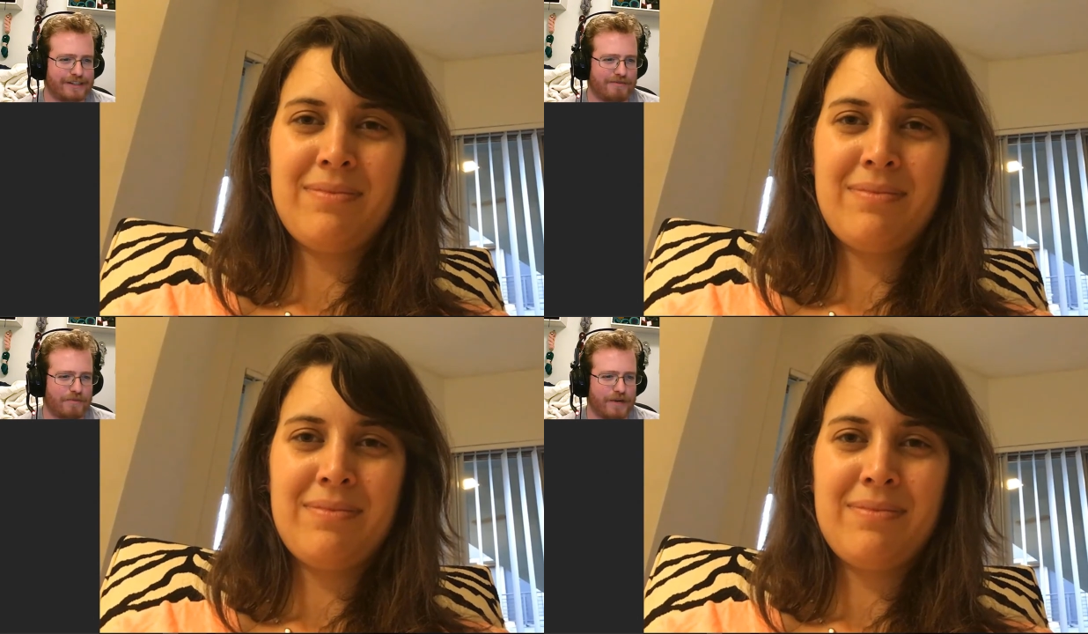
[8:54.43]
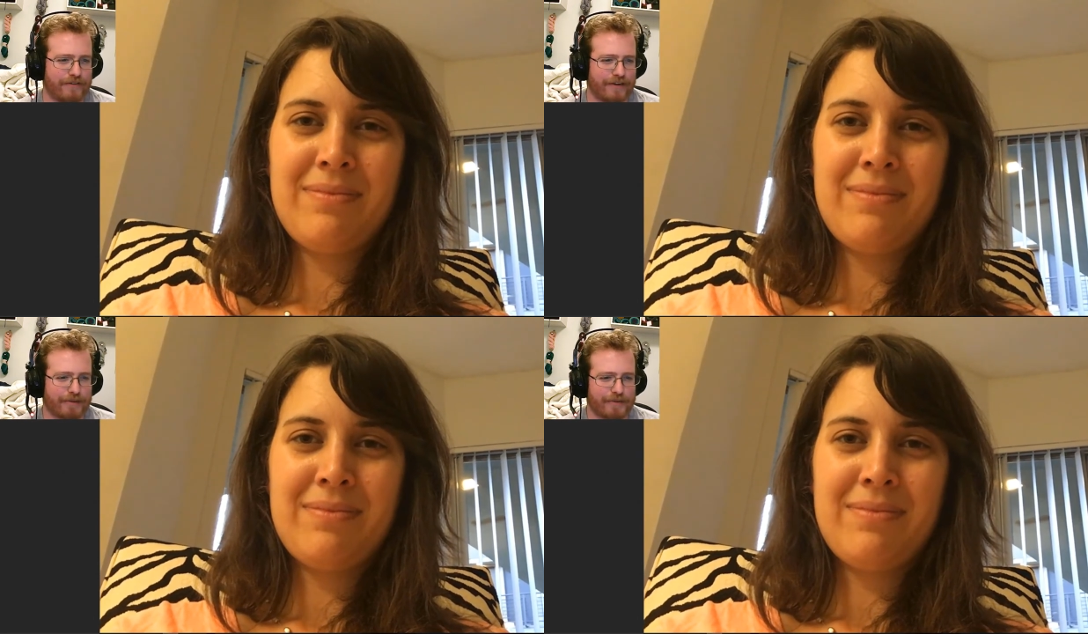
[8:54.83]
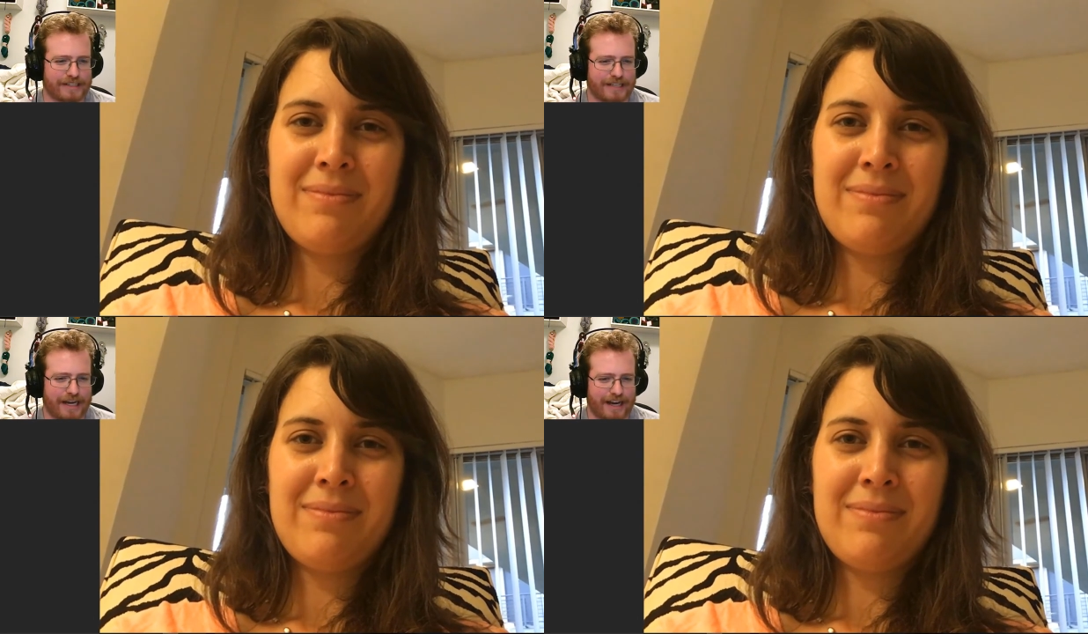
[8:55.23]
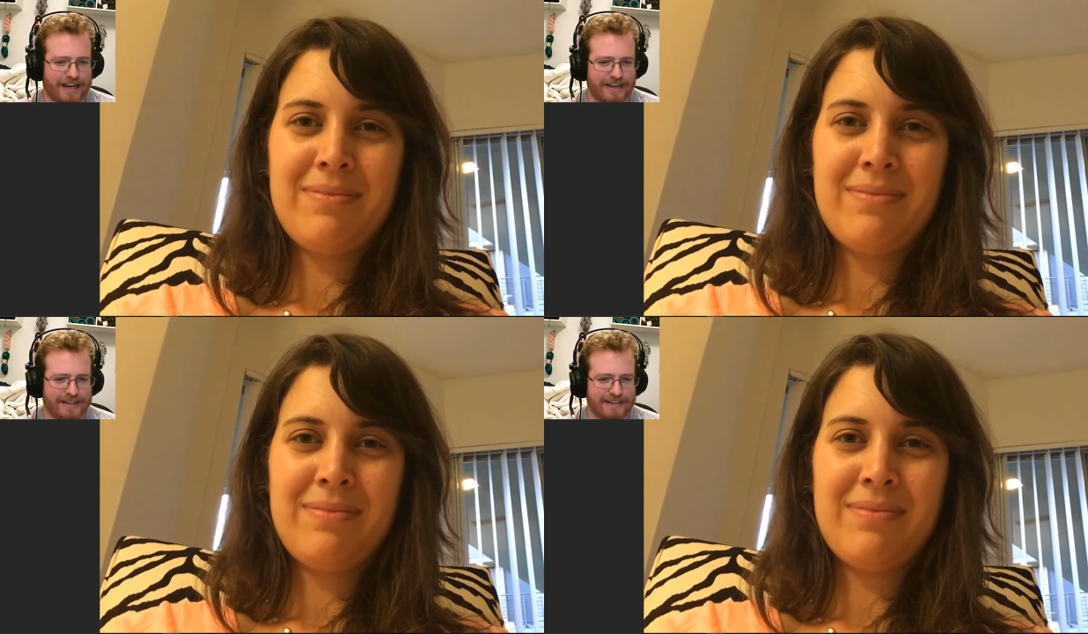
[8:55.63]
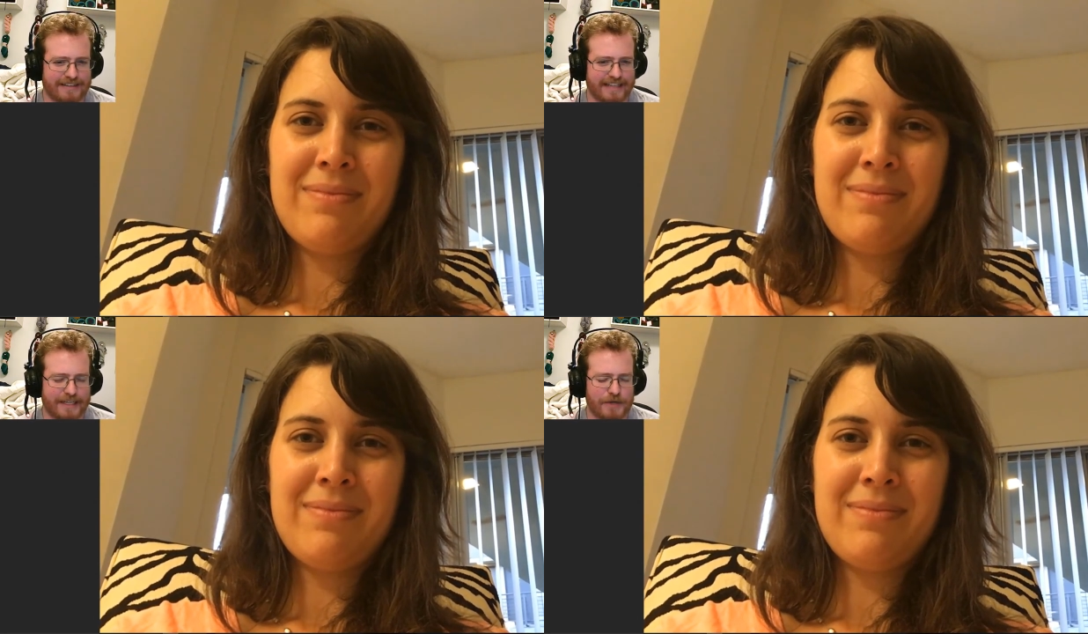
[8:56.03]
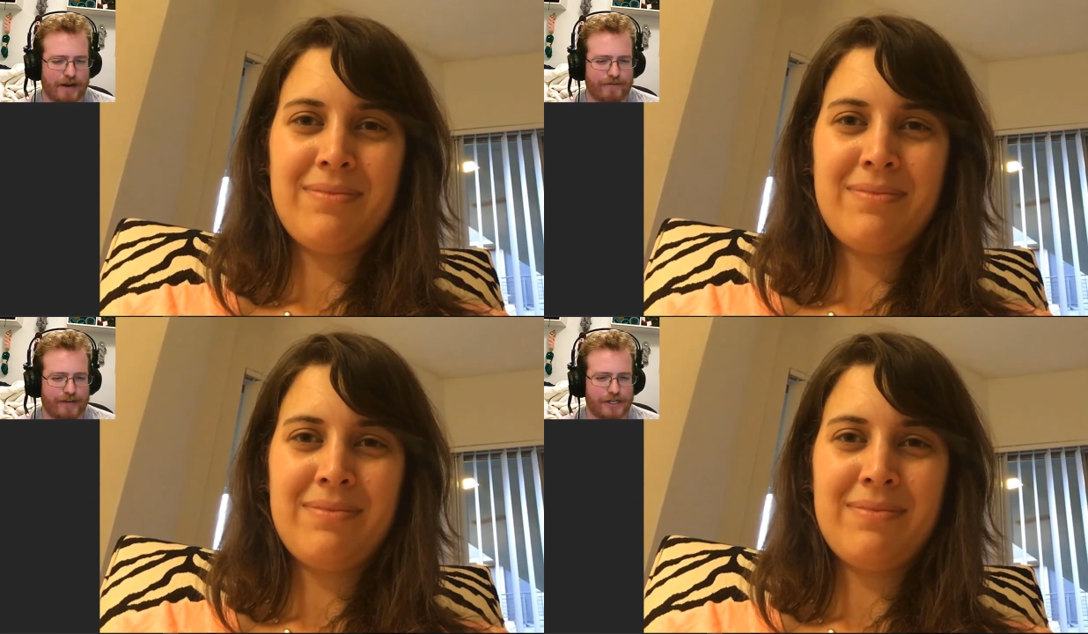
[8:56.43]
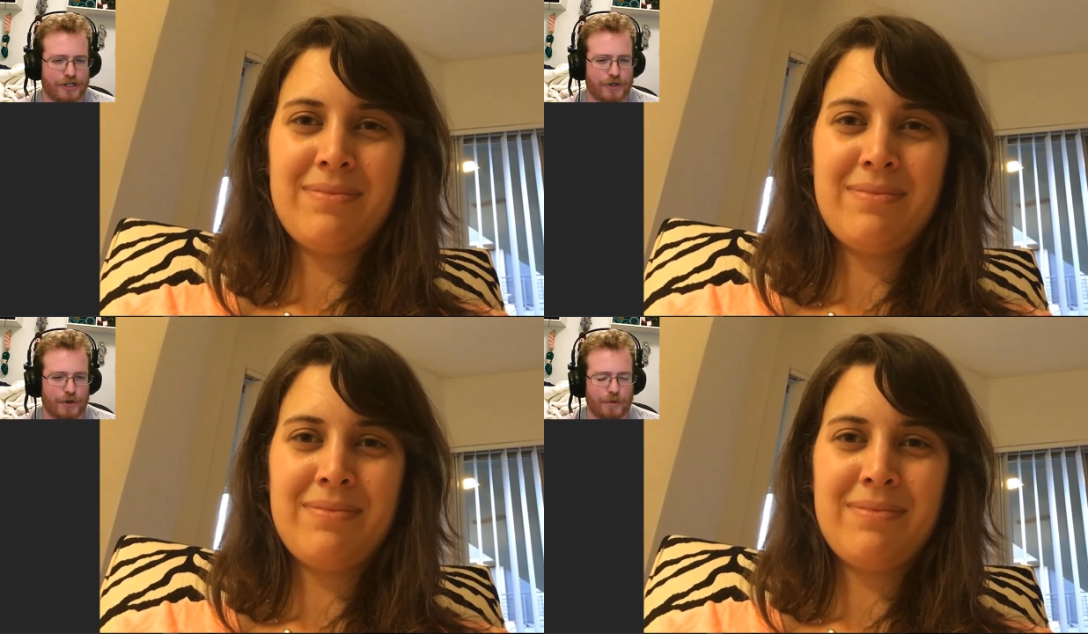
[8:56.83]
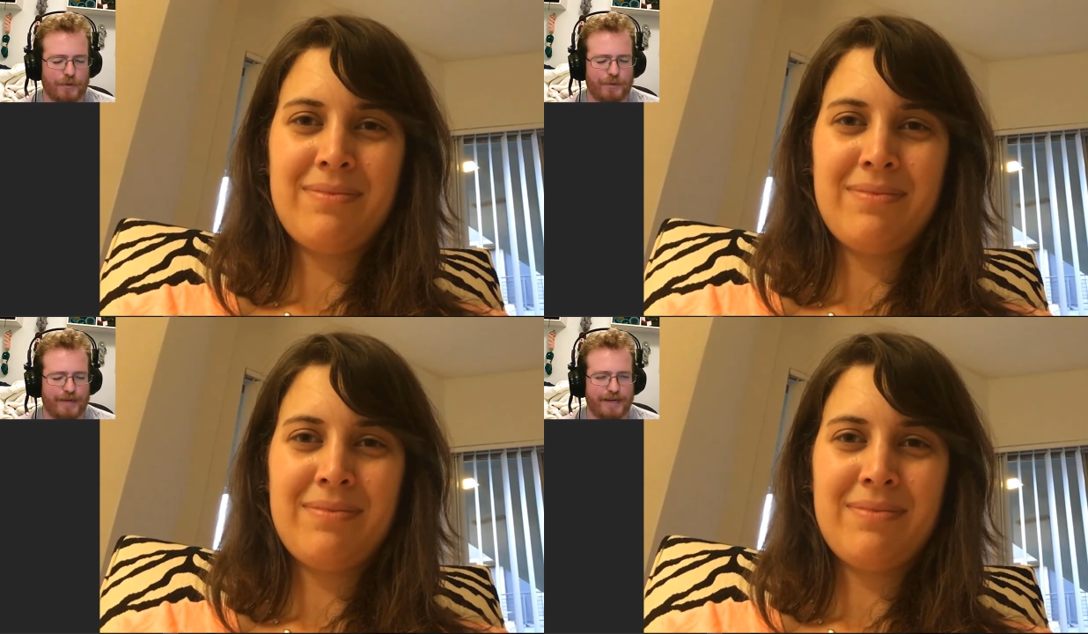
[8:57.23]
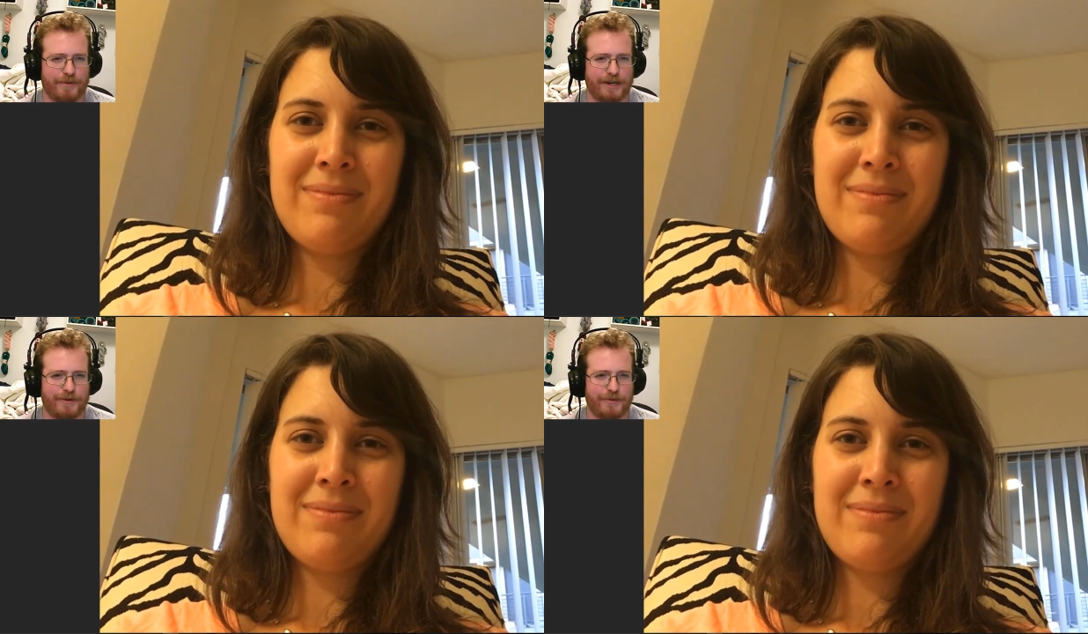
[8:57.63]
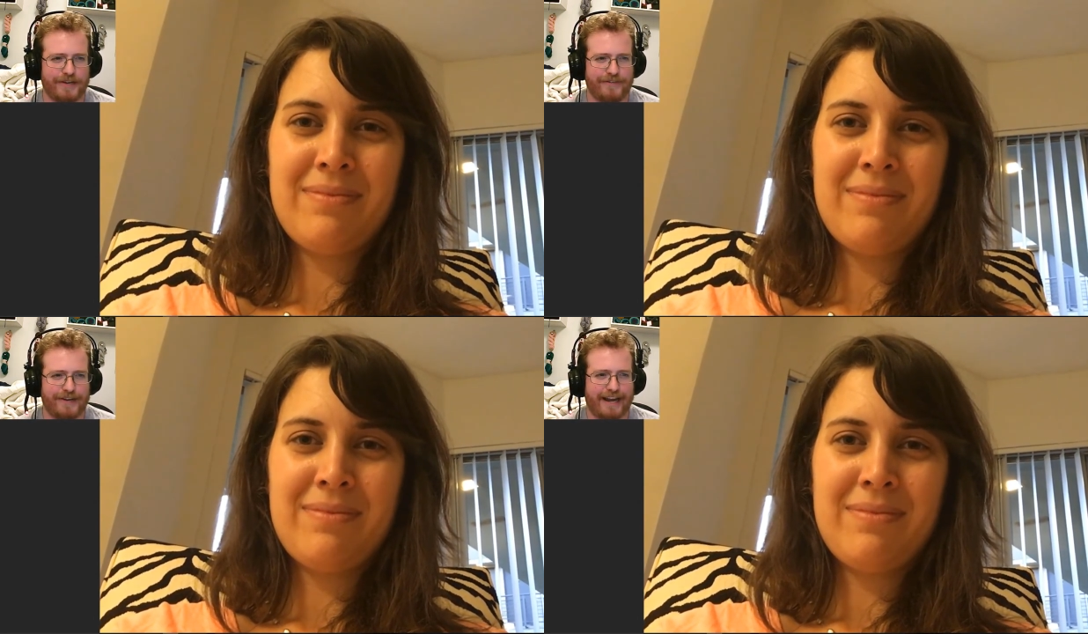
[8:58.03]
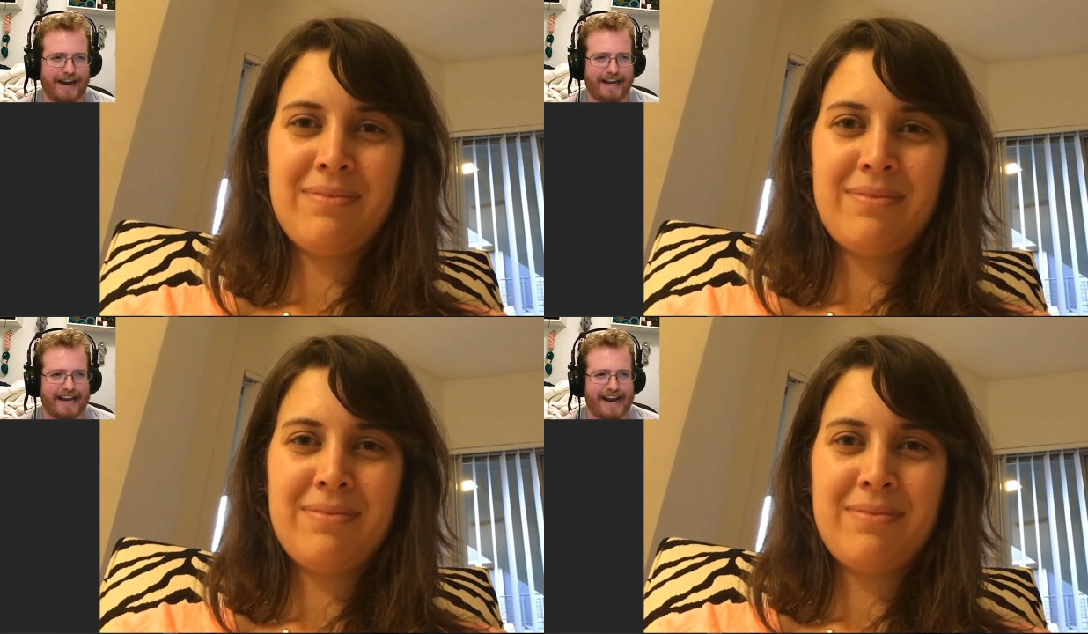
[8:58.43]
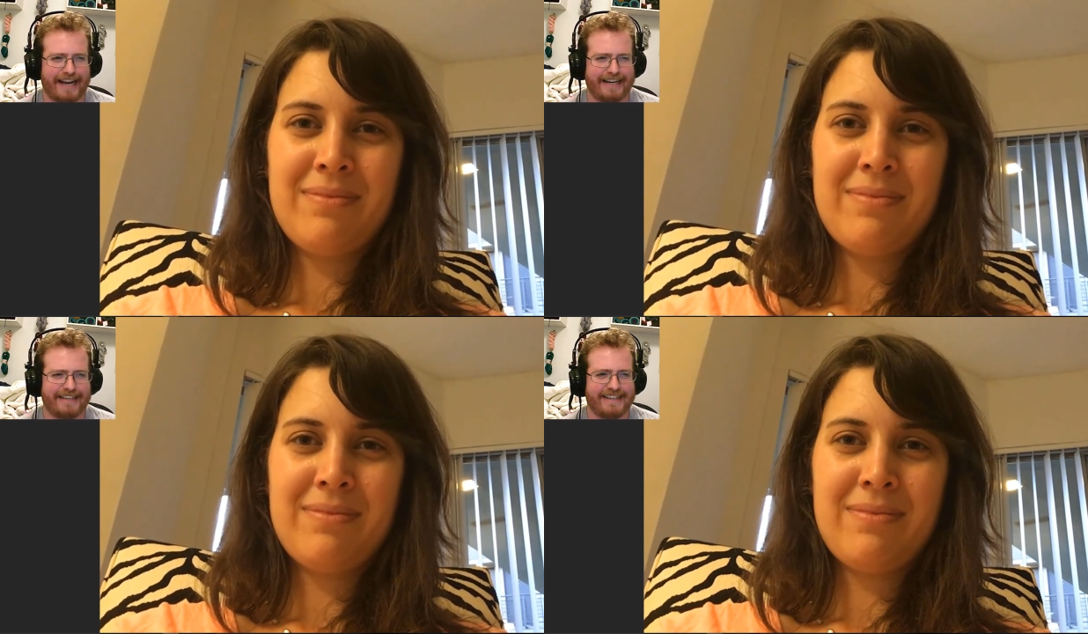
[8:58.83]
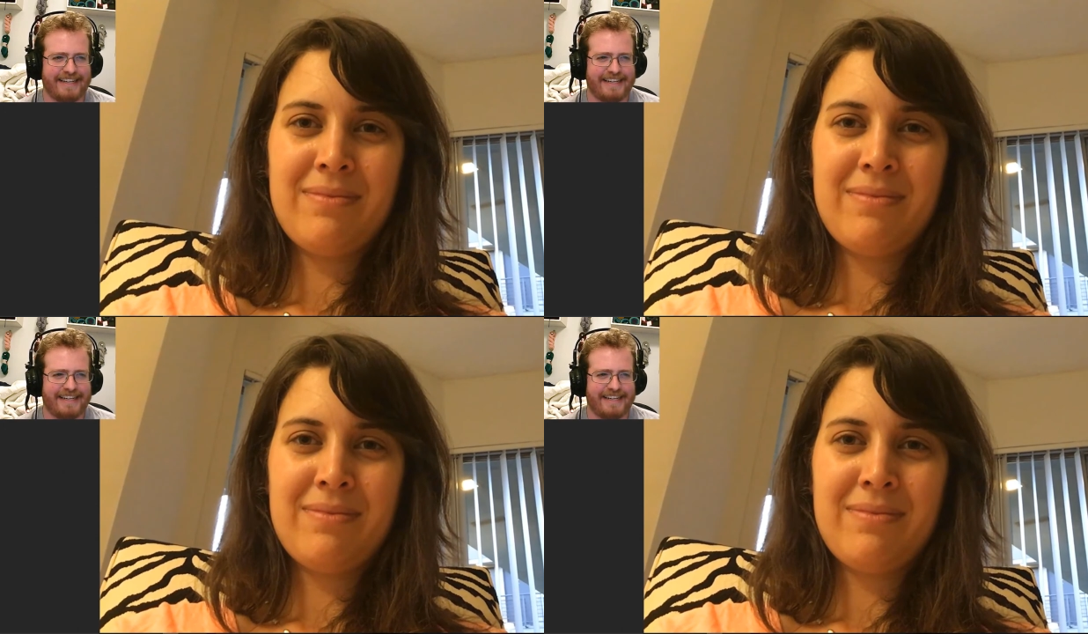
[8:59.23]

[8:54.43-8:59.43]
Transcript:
Speaker 1: weaving, because you have not shown me what you're weaving, and I kind of